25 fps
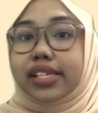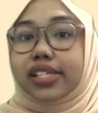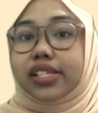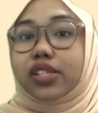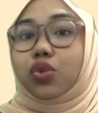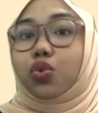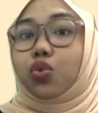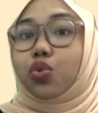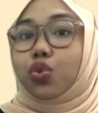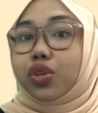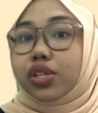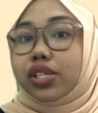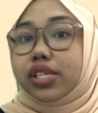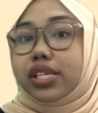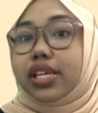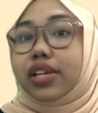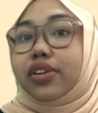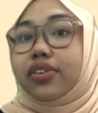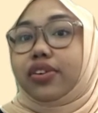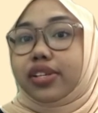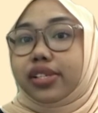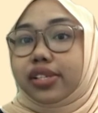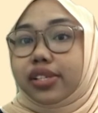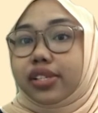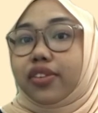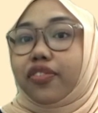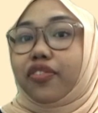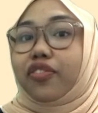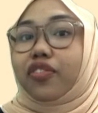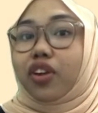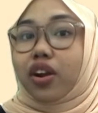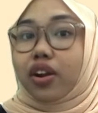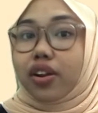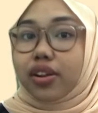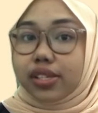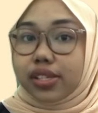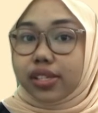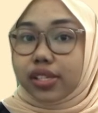as quasi-reserve
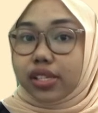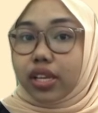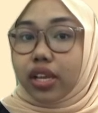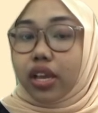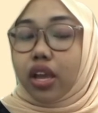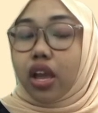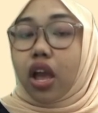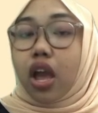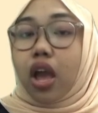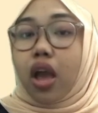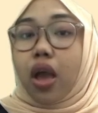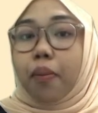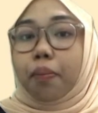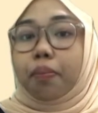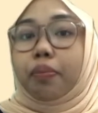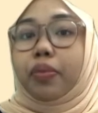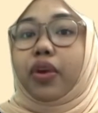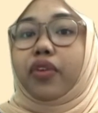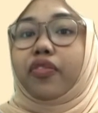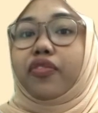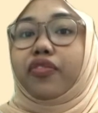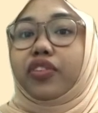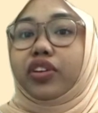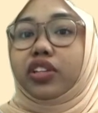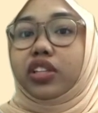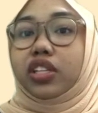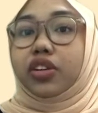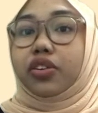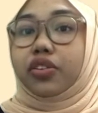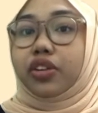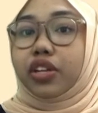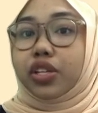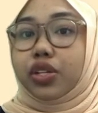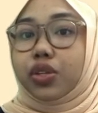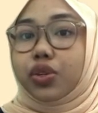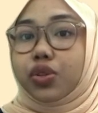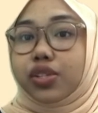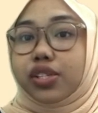currency may further
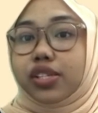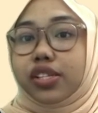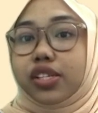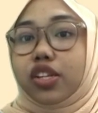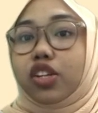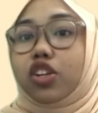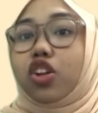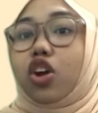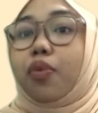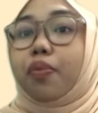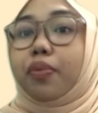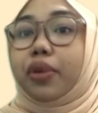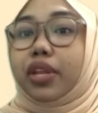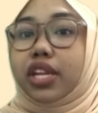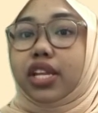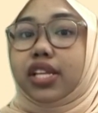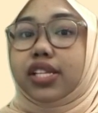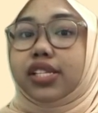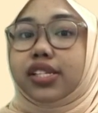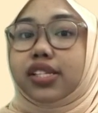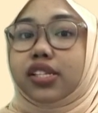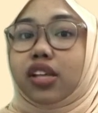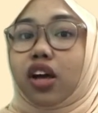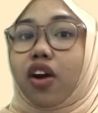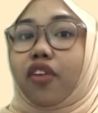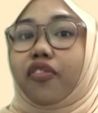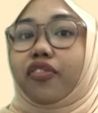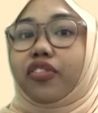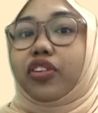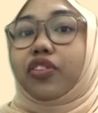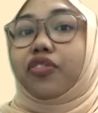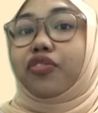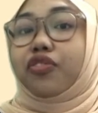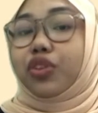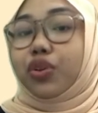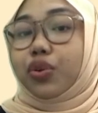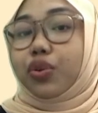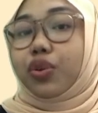reduce the dominance of
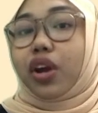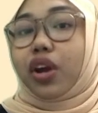the few